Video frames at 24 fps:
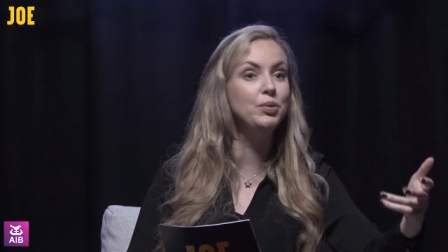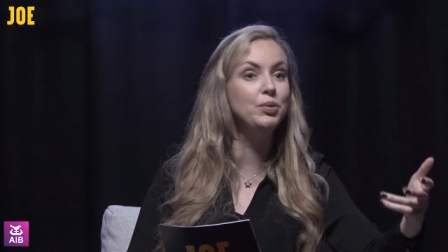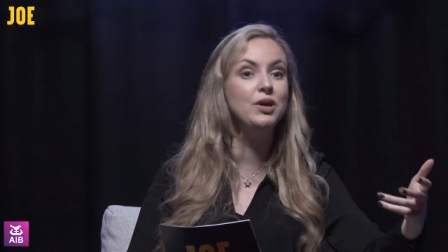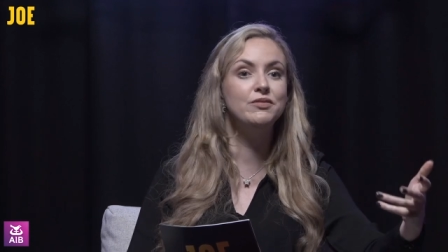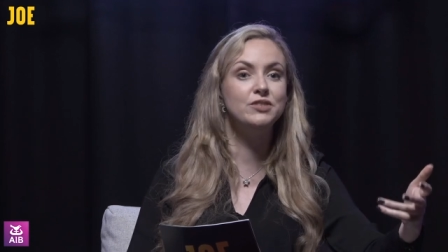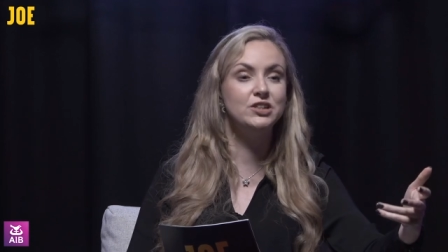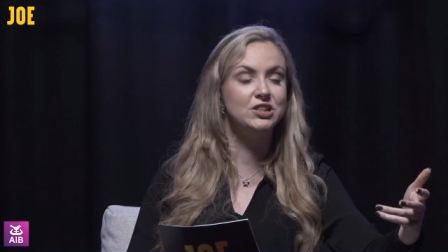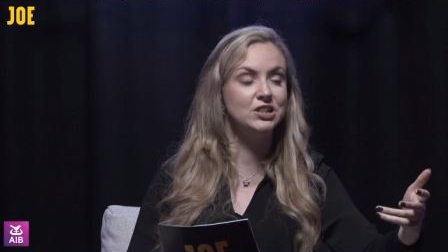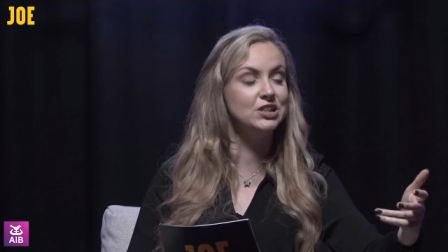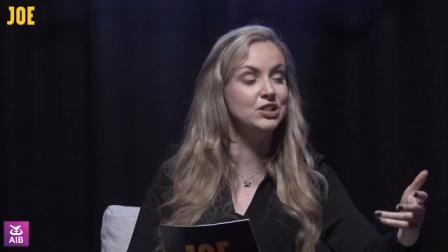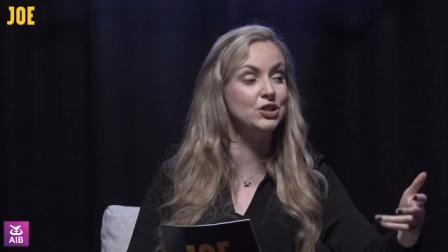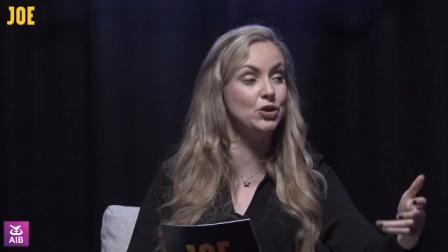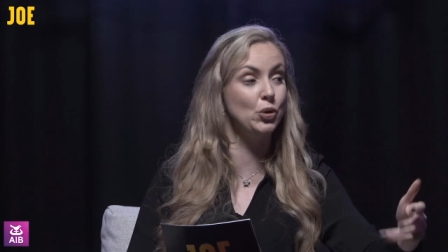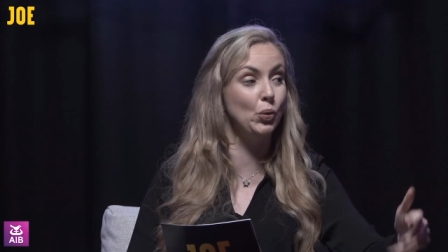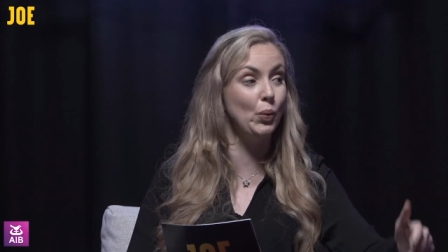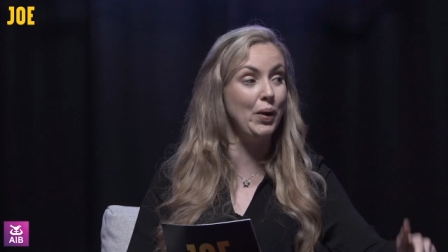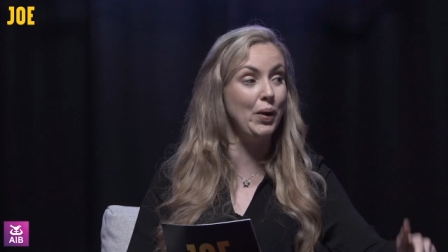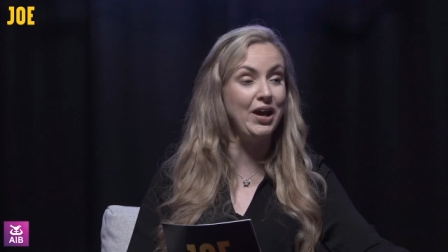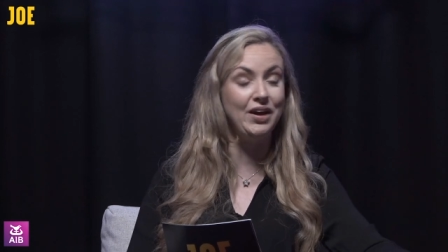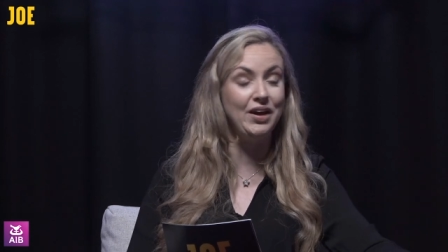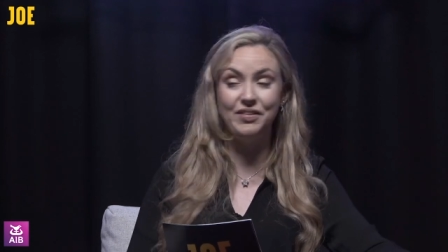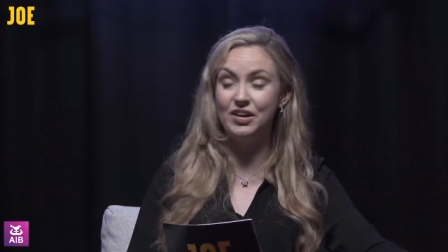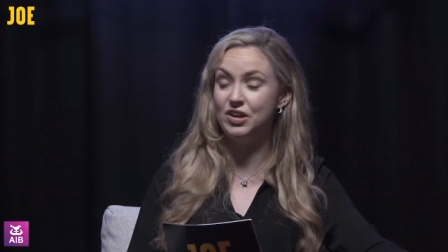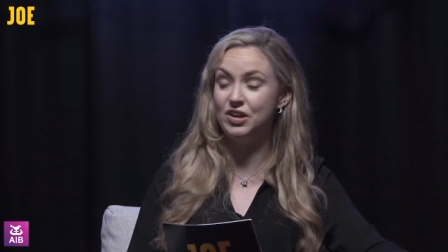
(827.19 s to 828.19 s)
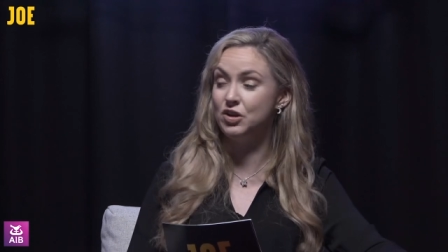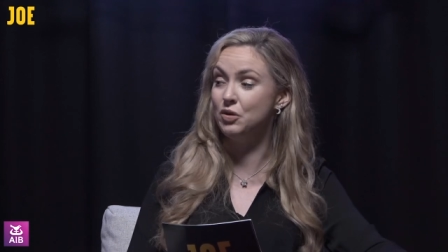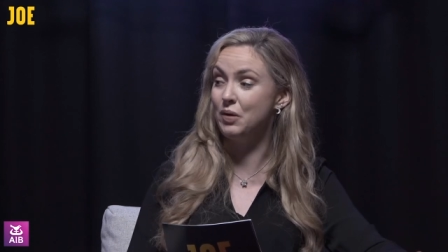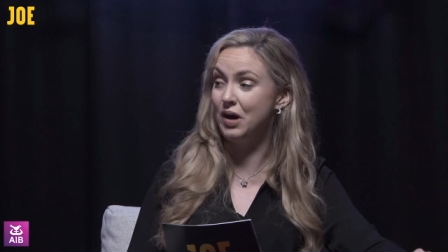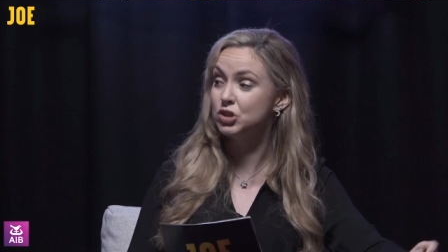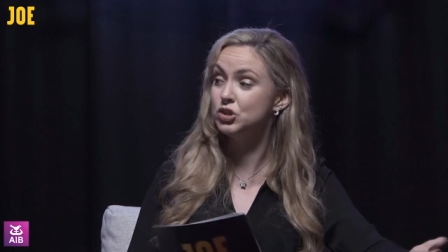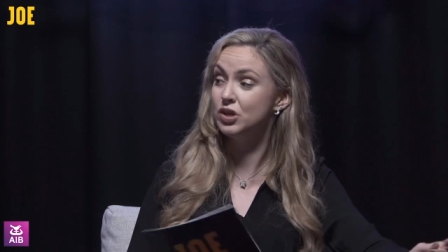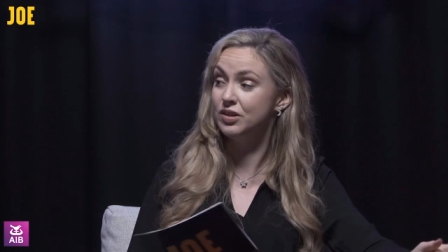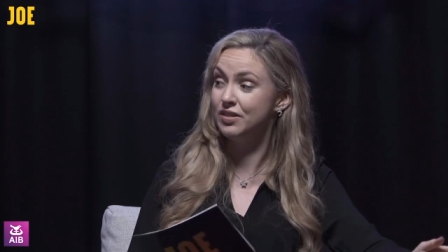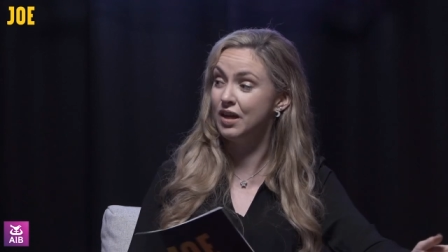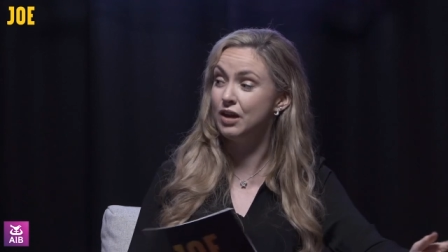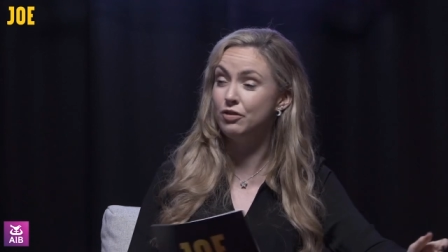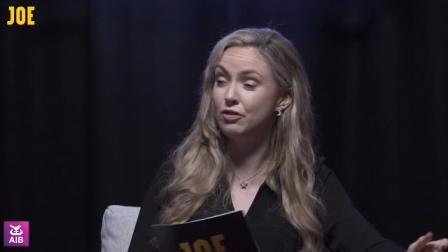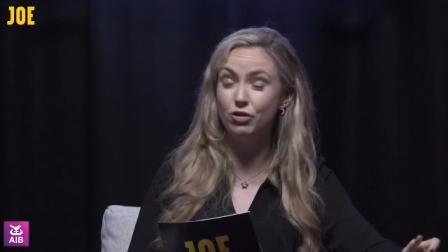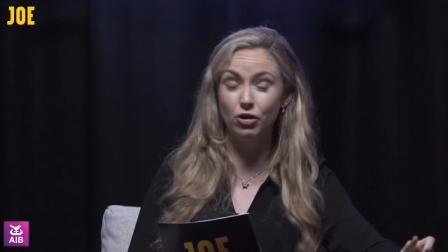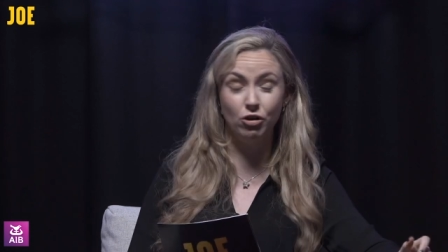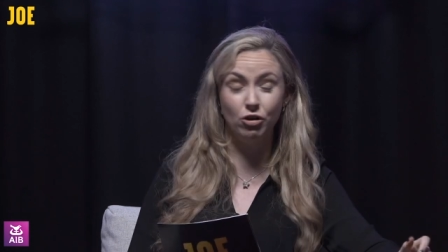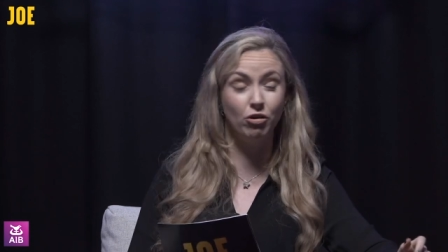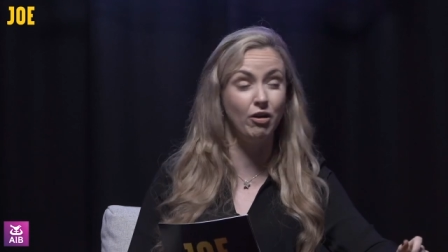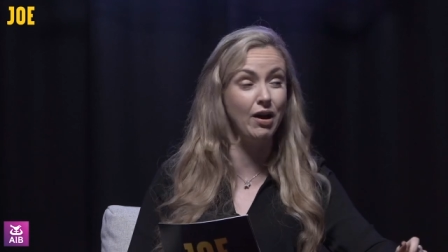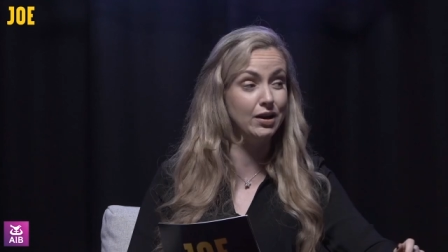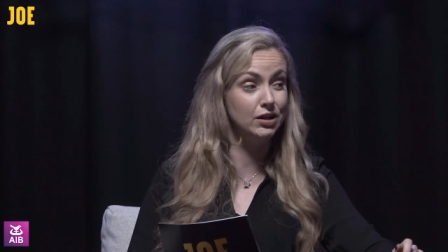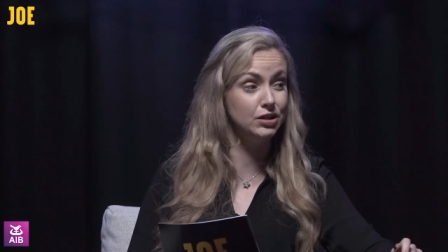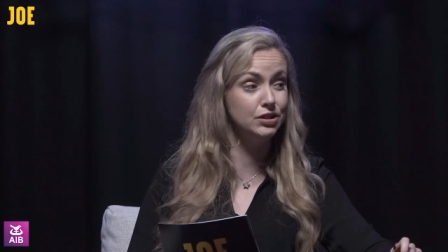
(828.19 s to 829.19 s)
pivoted in a way that you actually then
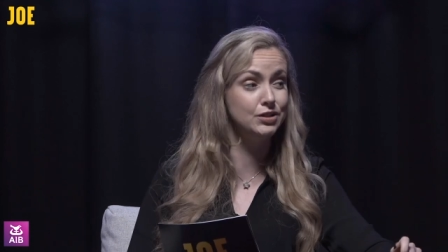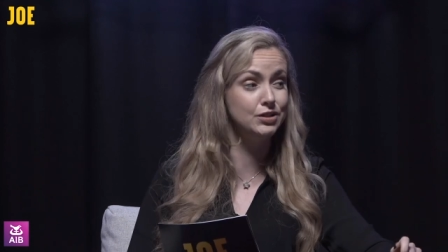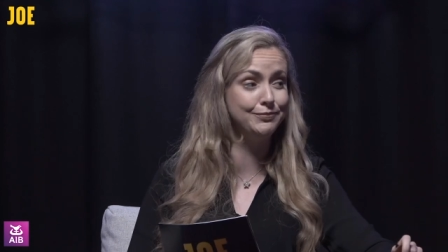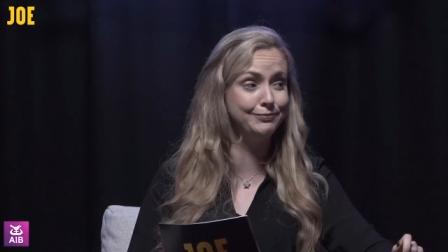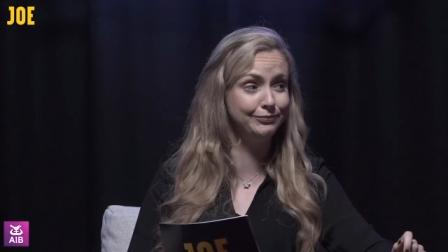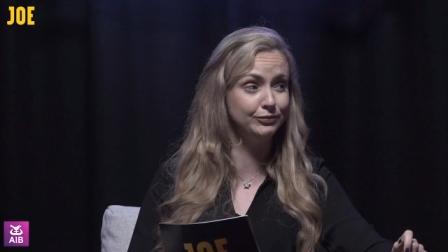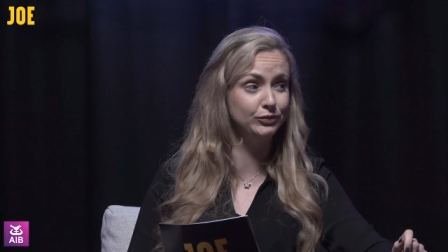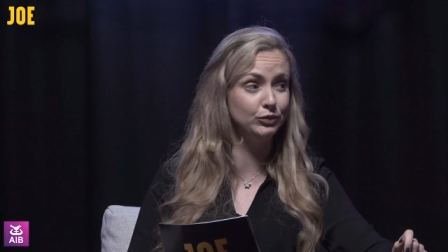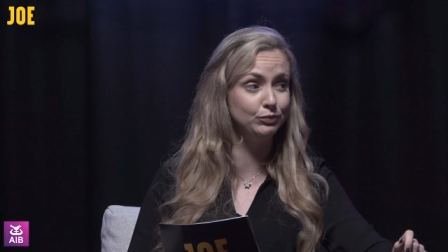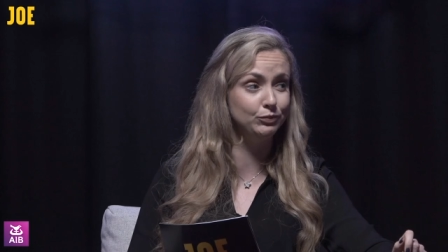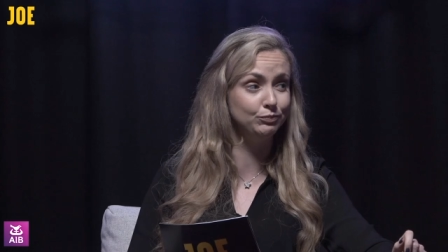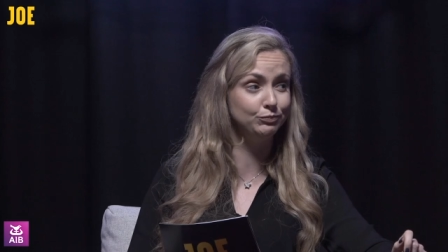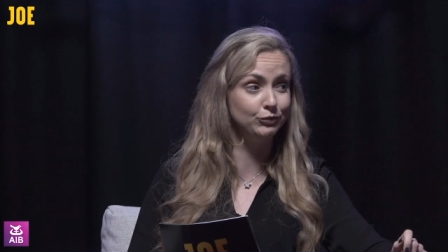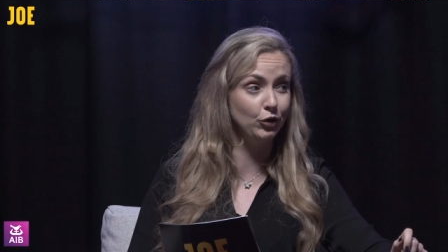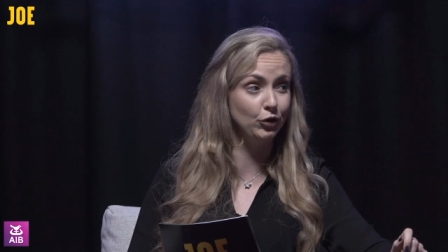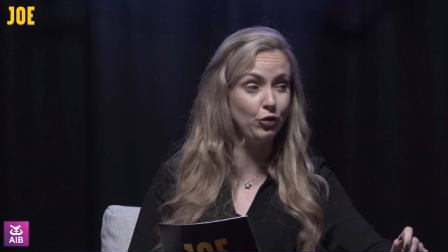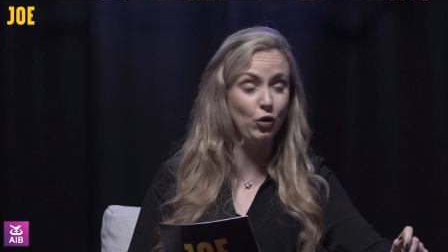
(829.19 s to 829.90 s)
regretted, or